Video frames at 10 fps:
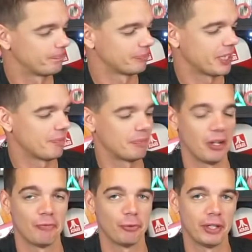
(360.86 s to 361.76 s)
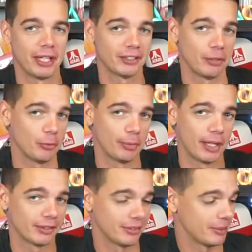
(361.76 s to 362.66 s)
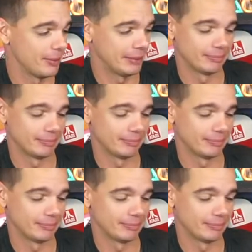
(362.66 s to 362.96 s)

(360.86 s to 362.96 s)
got The Hunt for Red October boxed. I mean,